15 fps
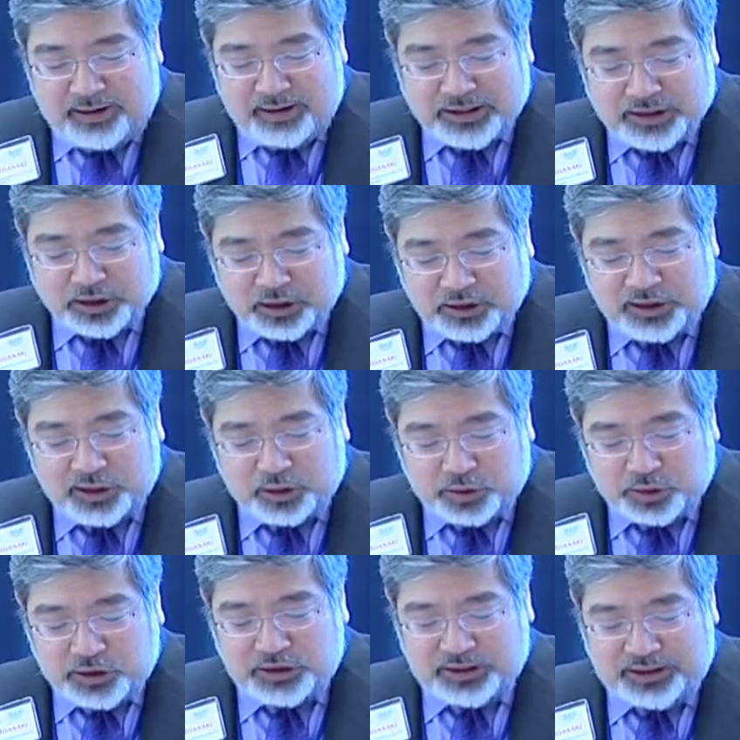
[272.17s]
certainly
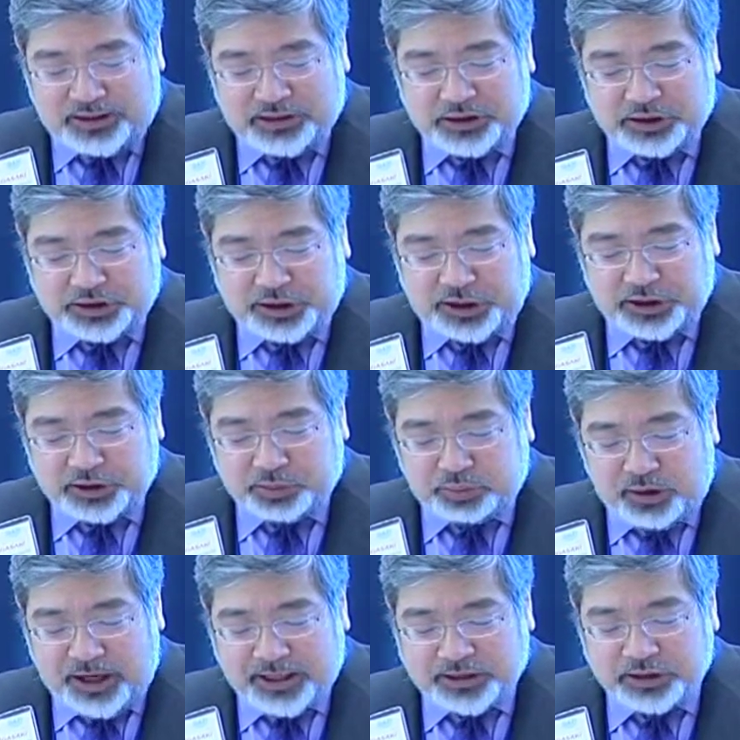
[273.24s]
could lead to change
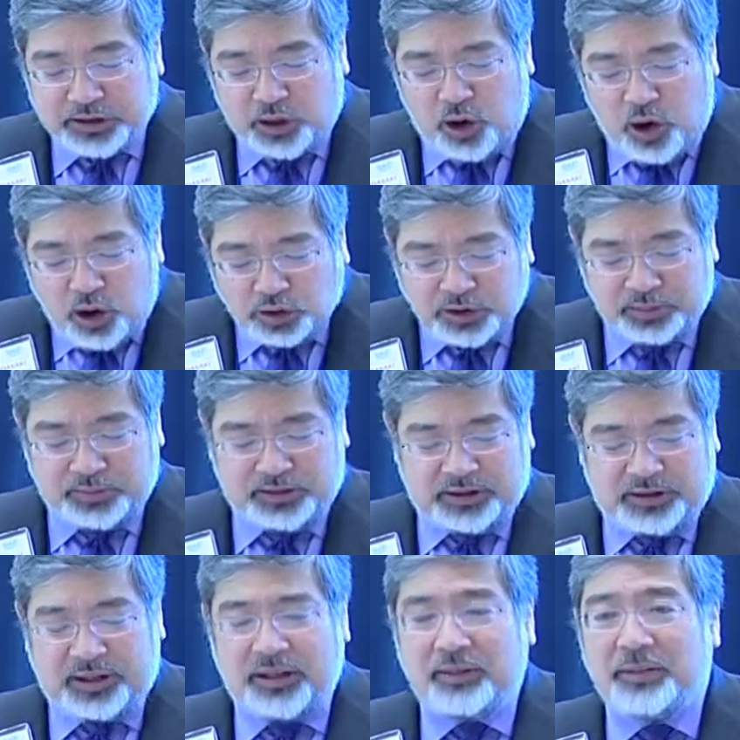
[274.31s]
practice
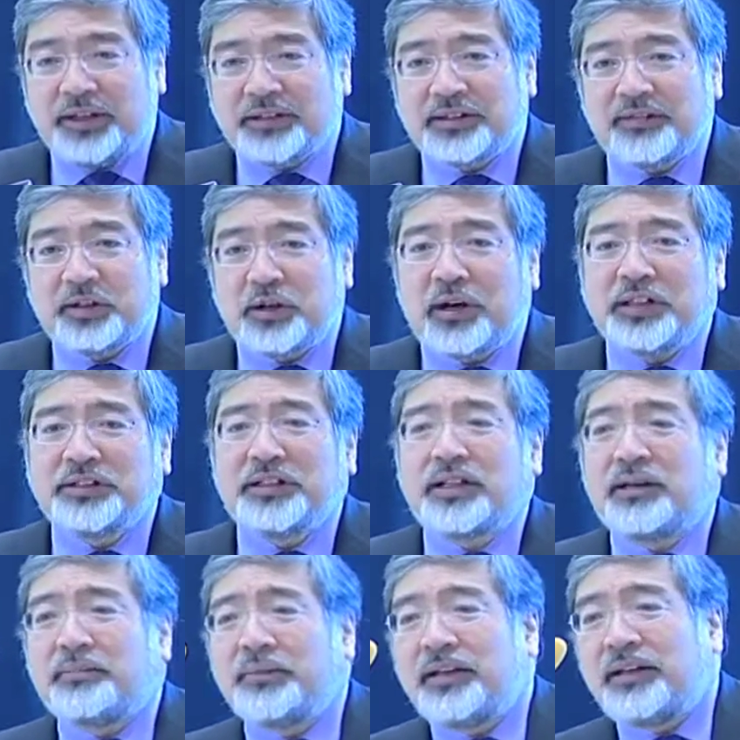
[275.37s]
ultimately, because if it costs a
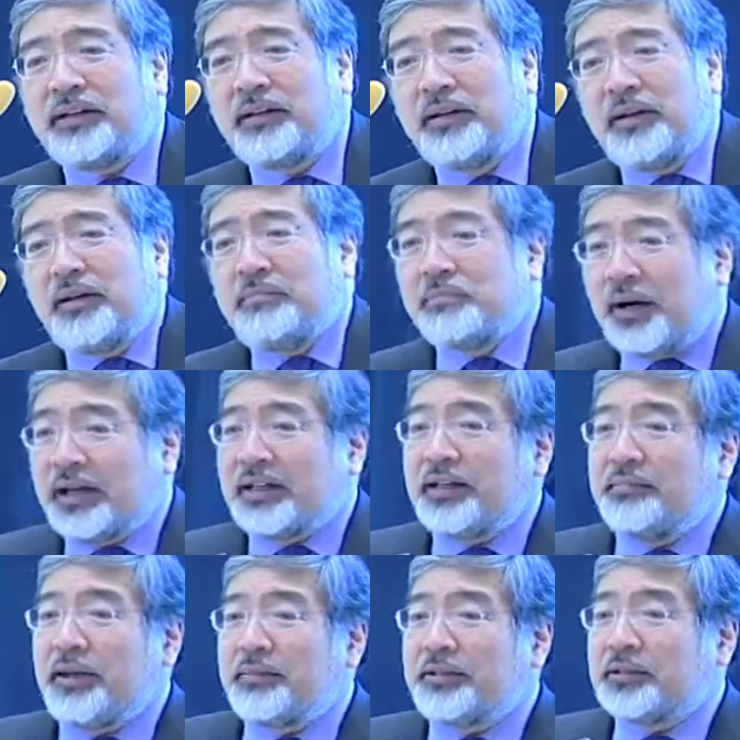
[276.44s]
company
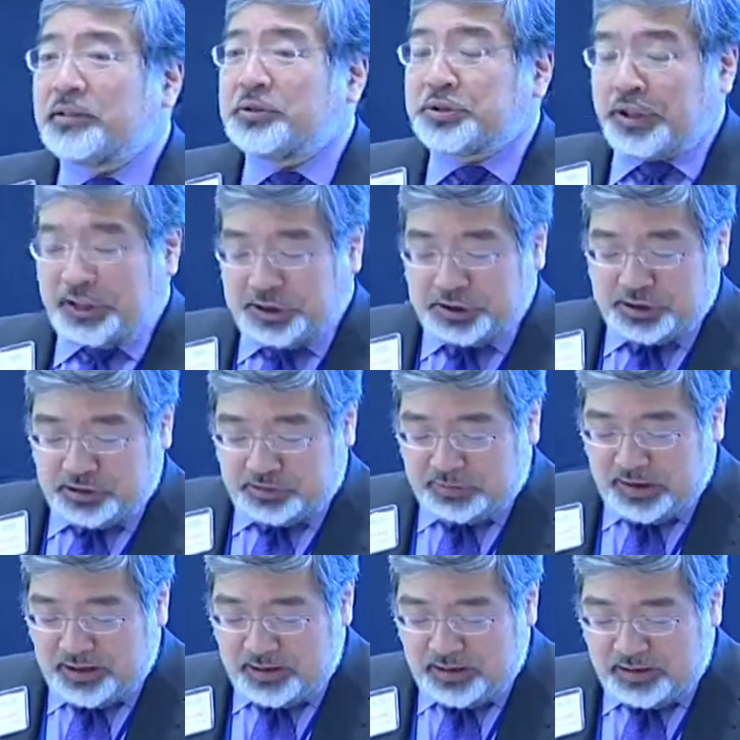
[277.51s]
money, maybe they'll change
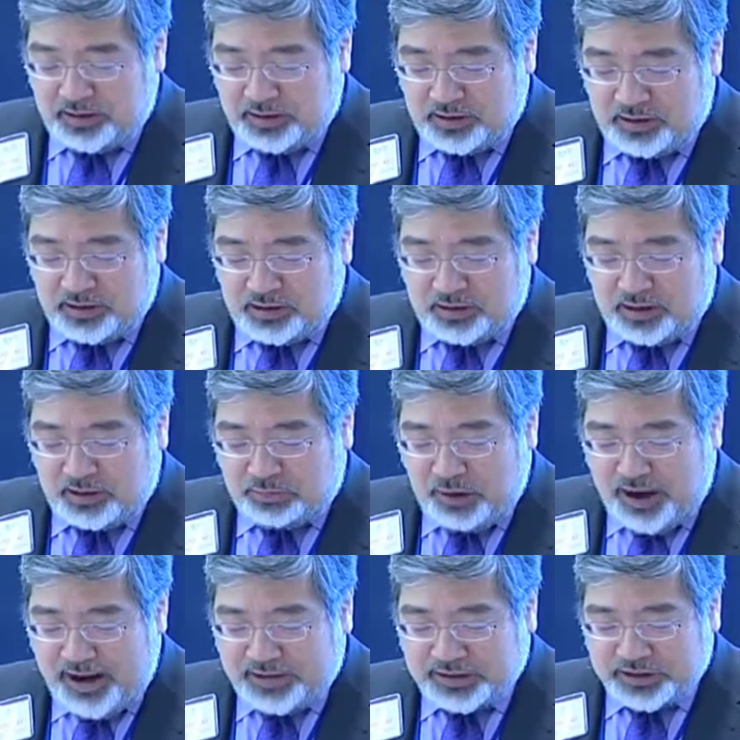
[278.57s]
their
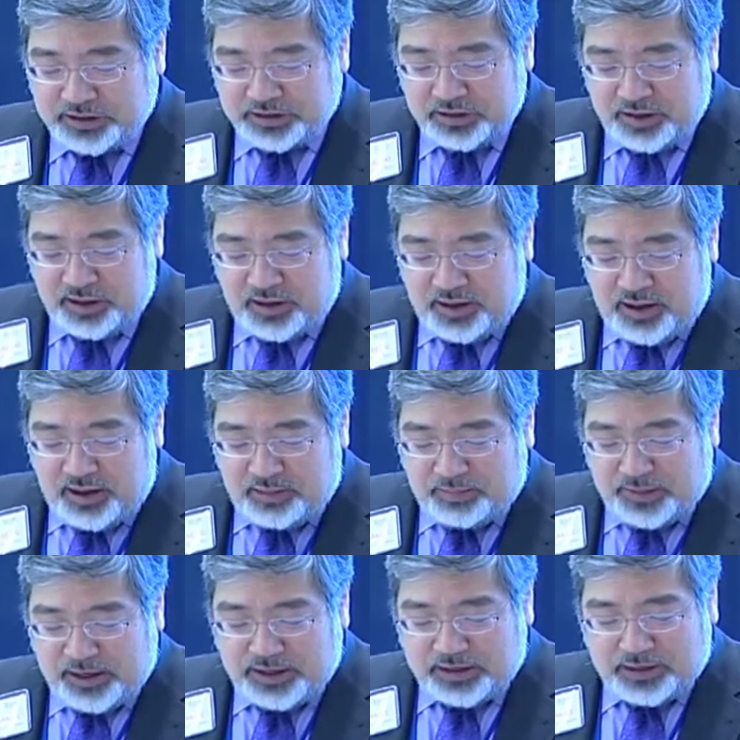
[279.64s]
practice.
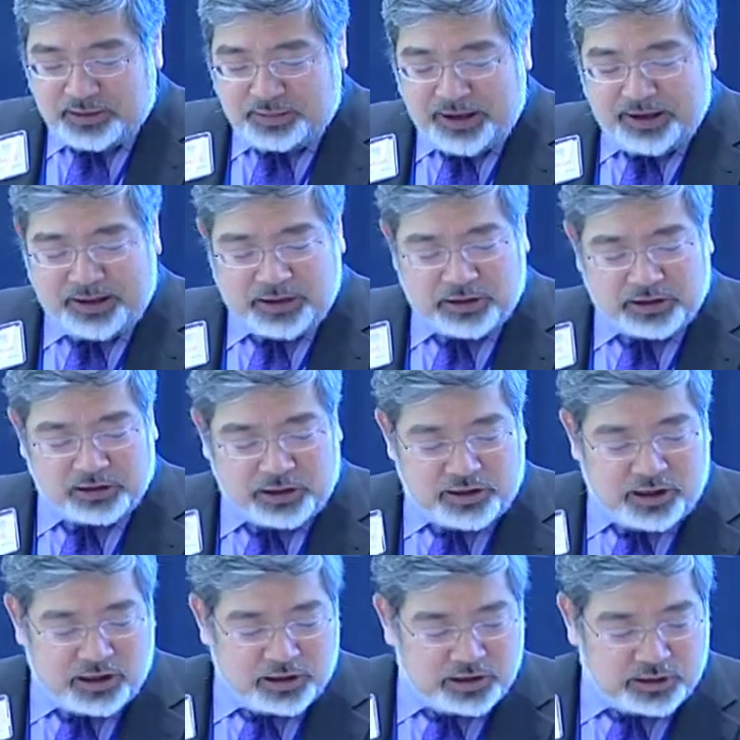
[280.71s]
But depending
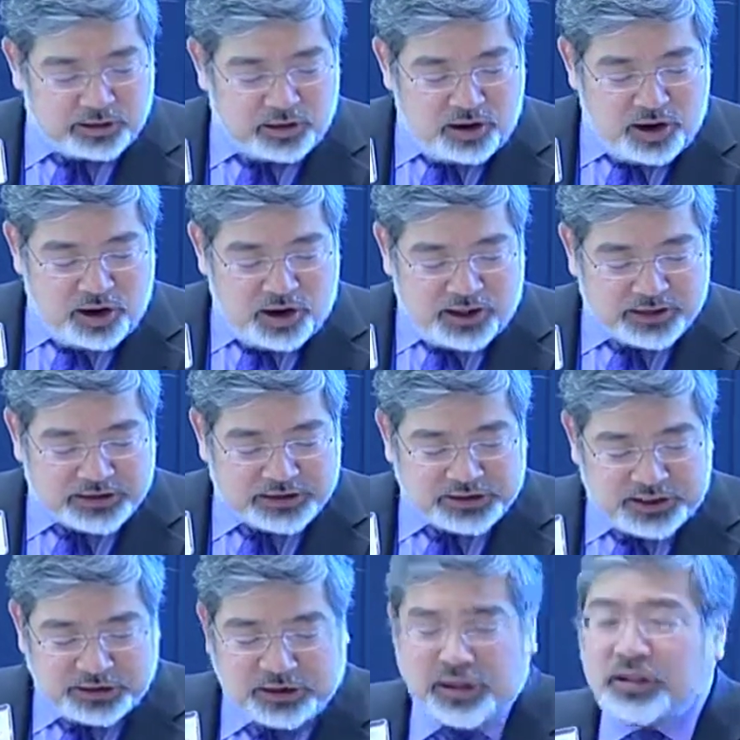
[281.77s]
on the law, it's
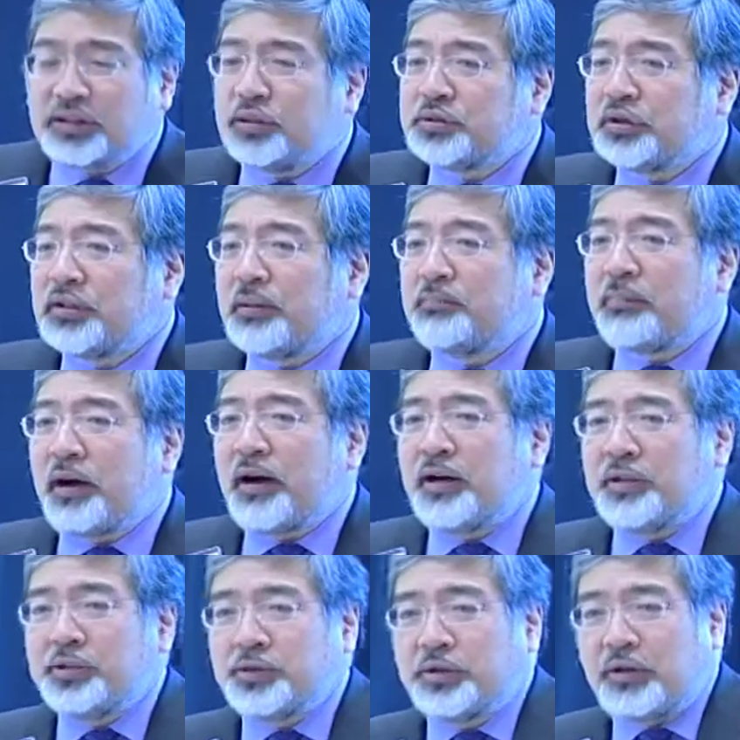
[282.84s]
essentially closing the
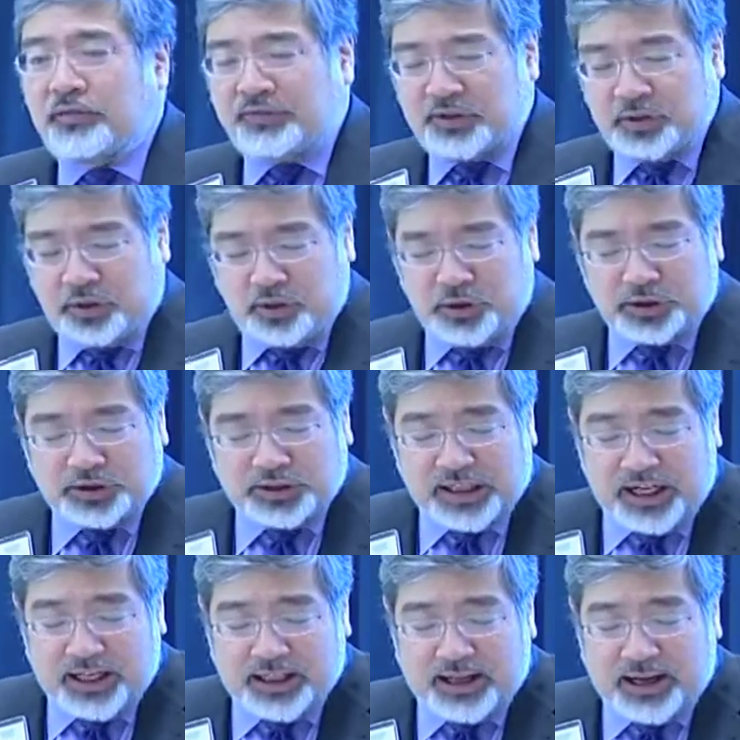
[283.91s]
barn door after the horse has
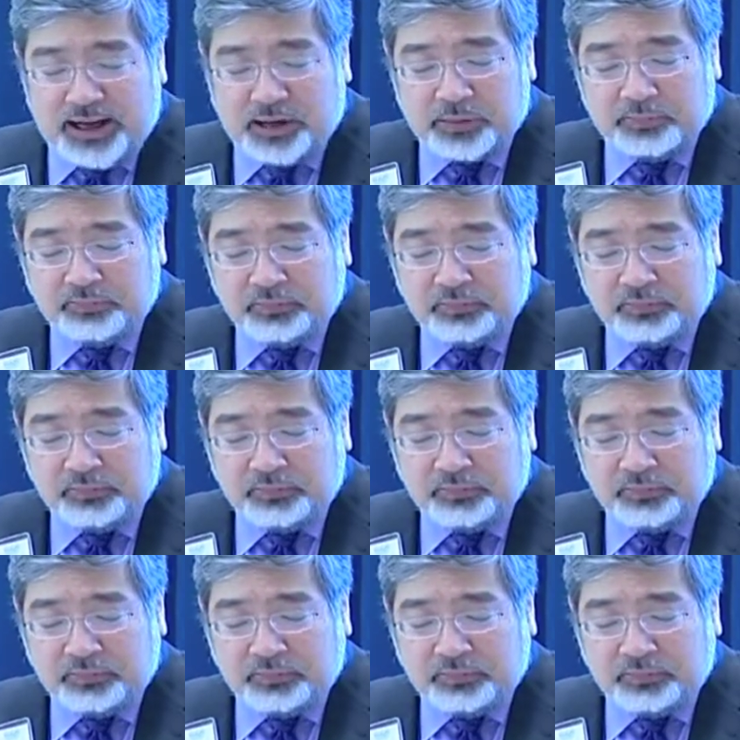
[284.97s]
gotten out.